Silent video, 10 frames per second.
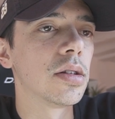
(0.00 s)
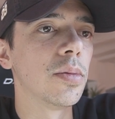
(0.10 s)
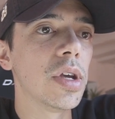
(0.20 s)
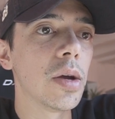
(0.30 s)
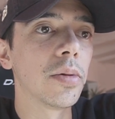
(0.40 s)

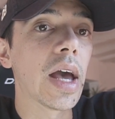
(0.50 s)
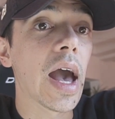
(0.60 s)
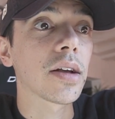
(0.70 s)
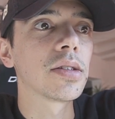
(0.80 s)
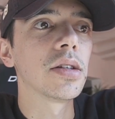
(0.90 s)
be able to
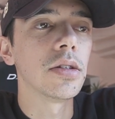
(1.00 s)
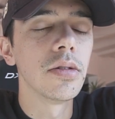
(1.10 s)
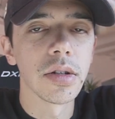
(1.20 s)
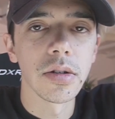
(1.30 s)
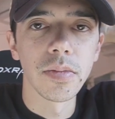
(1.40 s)
access
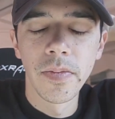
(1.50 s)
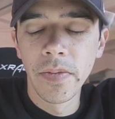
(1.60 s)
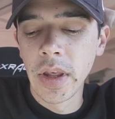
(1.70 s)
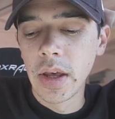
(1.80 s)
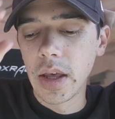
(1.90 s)
YouTube.
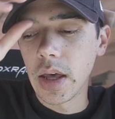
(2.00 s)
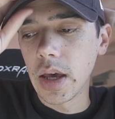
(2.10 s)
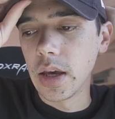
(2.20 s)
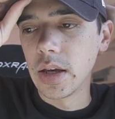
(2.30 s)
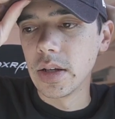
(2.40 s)

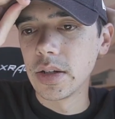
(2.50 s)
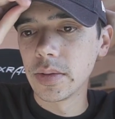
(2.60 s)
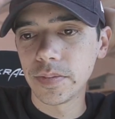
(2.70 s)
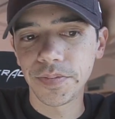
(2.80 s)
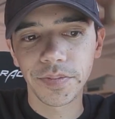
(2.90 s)
And
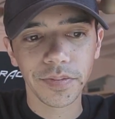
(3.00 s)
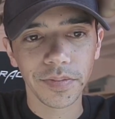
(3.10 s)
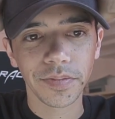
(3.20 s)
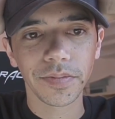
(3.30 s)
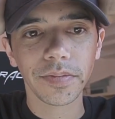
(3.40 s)

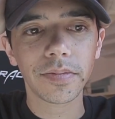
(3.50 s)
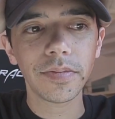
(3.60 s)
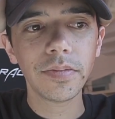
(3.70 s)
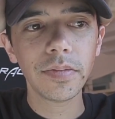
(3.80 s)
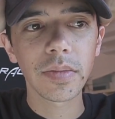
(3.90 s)

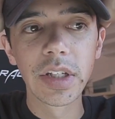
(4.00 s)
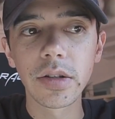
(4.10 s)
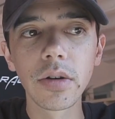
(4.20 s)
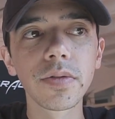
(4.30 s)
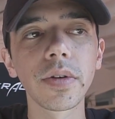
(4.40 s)
this
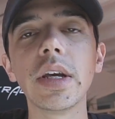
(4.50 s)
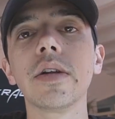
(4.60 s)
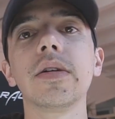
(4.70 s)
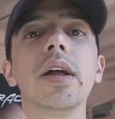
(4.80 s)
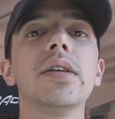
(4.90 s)
goes for the
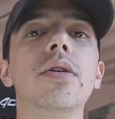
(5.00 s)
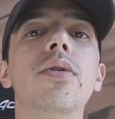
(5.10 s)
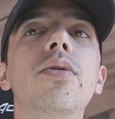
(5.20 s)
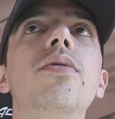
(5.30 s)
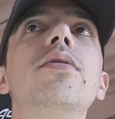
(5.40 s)
internet as a
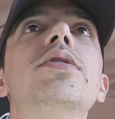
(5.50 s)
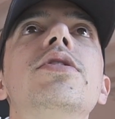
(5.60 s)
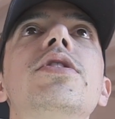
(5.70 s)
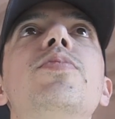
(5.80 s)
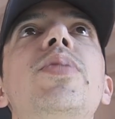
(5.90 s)
whole.
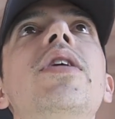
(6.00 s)
It's just,